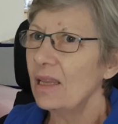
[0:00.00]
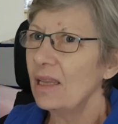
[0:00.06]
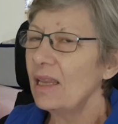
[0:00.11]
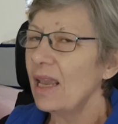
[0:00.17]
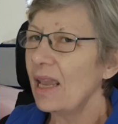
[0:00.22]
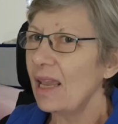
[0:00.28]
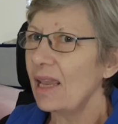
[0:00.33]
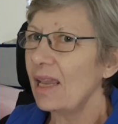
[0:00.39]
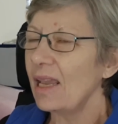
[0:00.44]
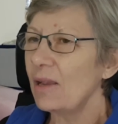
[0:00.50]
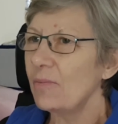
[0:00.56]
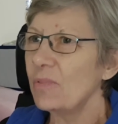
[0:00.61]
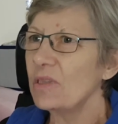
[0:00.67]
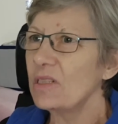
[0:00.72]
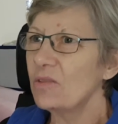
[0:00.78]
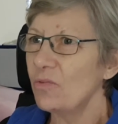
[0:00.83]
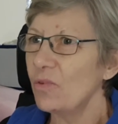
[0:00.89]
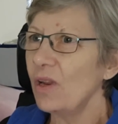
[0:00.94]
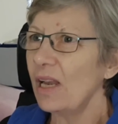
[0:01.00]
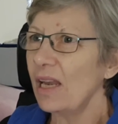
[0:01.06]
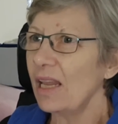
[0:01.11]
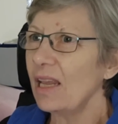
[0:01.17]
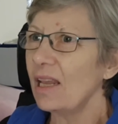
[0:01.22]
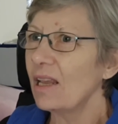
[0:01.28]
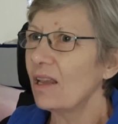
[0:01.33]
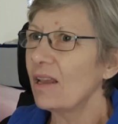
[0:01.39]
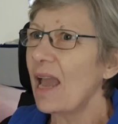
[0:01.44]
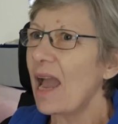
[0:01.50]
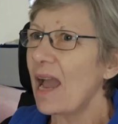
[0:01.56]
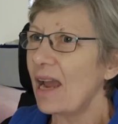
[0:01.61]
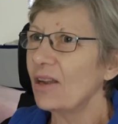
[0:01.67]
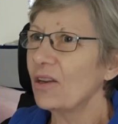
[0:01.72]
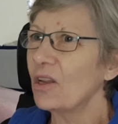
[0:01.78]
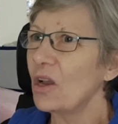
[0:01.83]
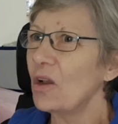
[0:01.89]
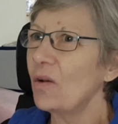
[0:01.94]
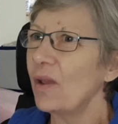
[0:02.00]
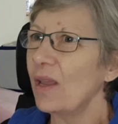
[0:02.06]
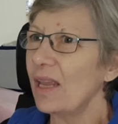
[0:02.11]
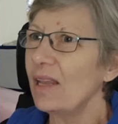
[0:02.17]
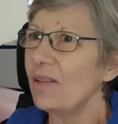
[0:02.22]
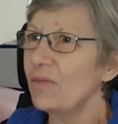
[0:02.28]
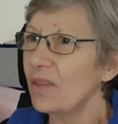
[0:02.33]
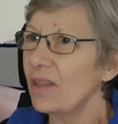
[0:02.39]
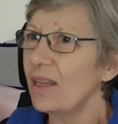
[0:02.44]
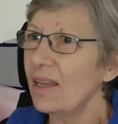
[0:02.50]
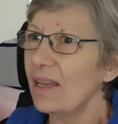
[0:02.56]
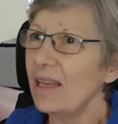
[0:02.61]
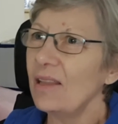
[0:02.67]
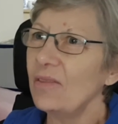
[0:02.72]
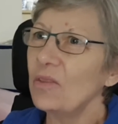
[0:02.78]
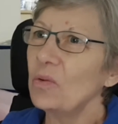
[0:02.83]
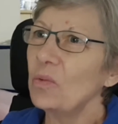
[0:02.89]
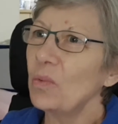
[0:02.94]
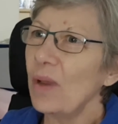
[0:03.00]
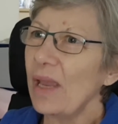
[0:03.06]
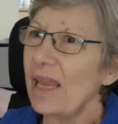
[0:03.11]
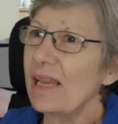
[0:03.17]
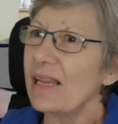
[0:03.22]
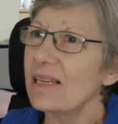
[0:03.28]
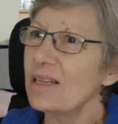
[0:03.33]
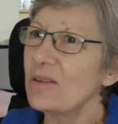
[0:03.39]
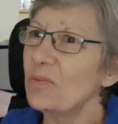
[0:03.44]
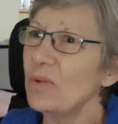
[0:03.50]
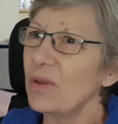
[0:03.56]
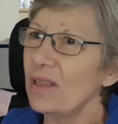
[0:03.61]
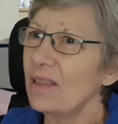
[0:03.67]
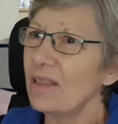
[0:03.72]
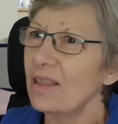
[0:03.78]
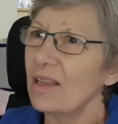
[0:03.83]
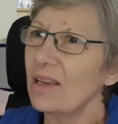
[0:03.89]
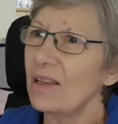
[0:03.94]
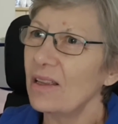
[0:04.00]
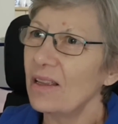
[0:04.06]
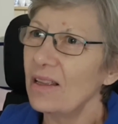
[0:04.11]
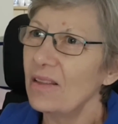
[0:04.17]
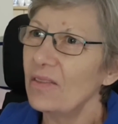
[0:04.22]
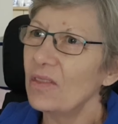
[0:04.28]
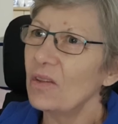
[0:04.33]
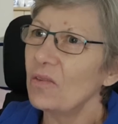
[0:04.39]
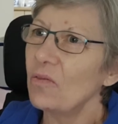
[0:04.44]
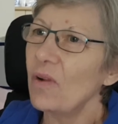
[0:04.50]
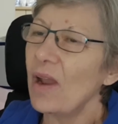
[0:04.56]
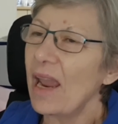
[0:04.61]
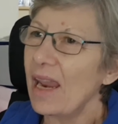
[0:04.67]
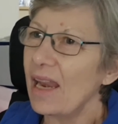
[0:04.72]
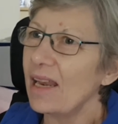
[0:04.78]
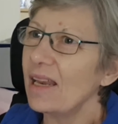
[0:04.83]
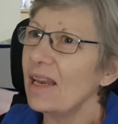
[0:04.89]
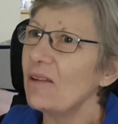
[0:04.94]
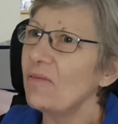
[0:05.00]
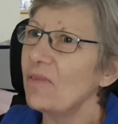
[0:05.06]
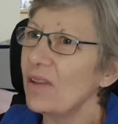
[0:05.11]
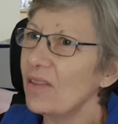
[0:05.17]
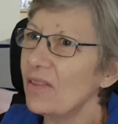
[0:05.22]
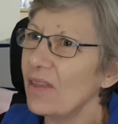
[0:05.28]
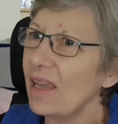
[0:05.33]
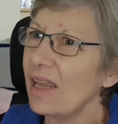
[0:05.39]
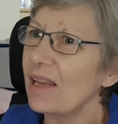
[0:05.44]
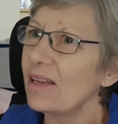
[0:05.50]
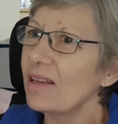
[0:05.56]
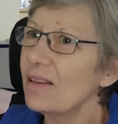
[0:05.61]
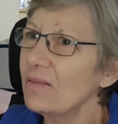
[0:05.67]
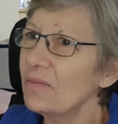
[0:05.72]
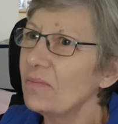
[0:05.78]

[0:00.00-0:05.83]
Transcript: it was really hard going in the wet with the rain and everything.